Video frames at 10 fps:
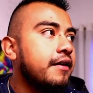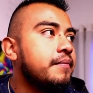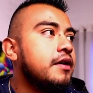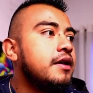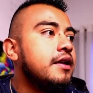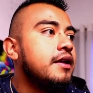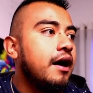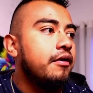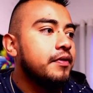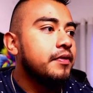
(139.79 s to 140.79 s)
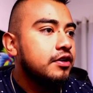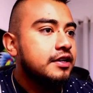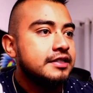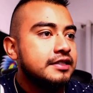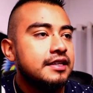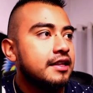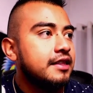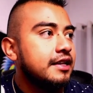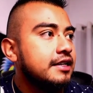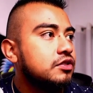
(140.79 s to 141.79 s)
Now, you can see that this
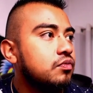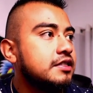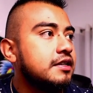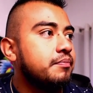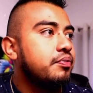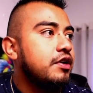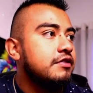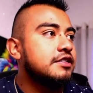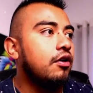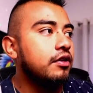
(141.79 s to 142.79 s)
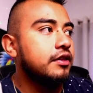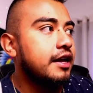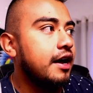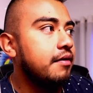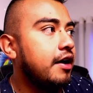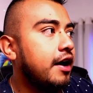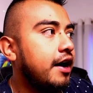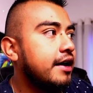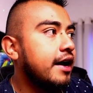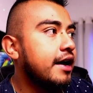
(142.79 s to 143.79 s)
was a previous all-time high I
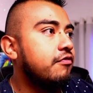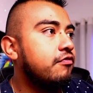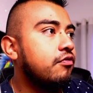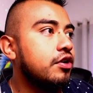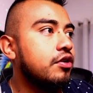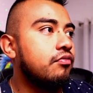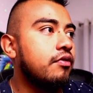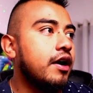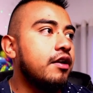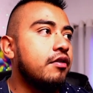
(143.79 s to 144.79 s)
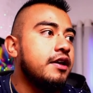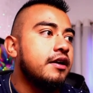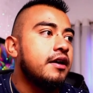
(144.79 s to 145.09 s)
got for you right over here.